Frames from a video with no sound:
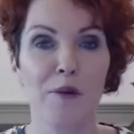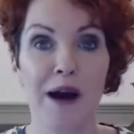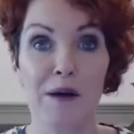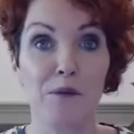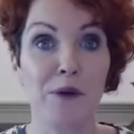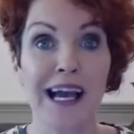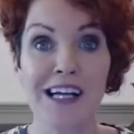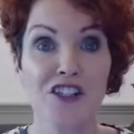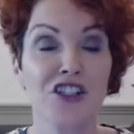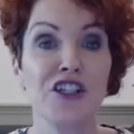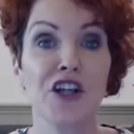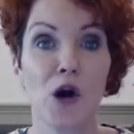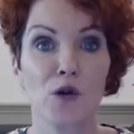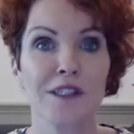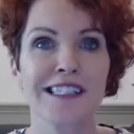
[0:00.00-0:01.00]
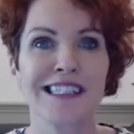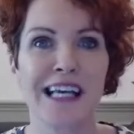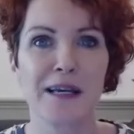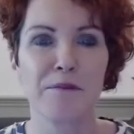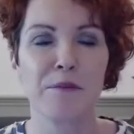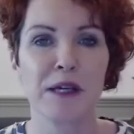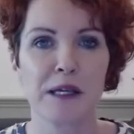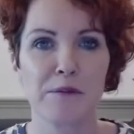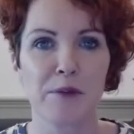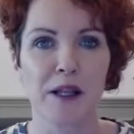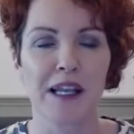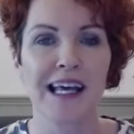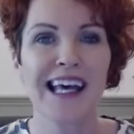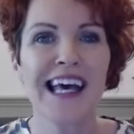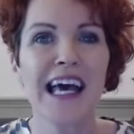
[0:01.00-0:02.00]
and we actually know the same people.
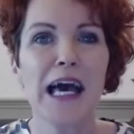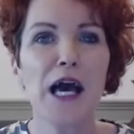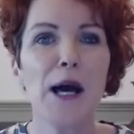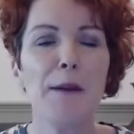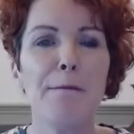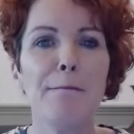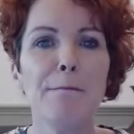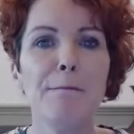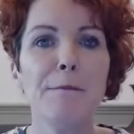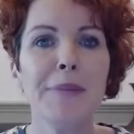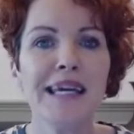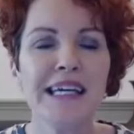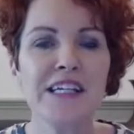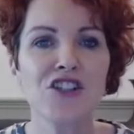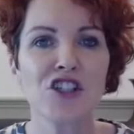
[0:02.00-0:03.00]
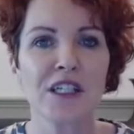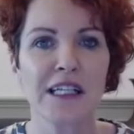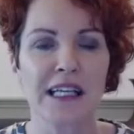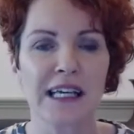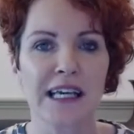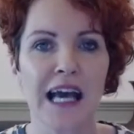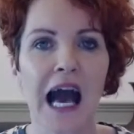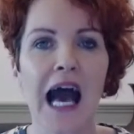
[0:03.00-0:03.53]
Immediately,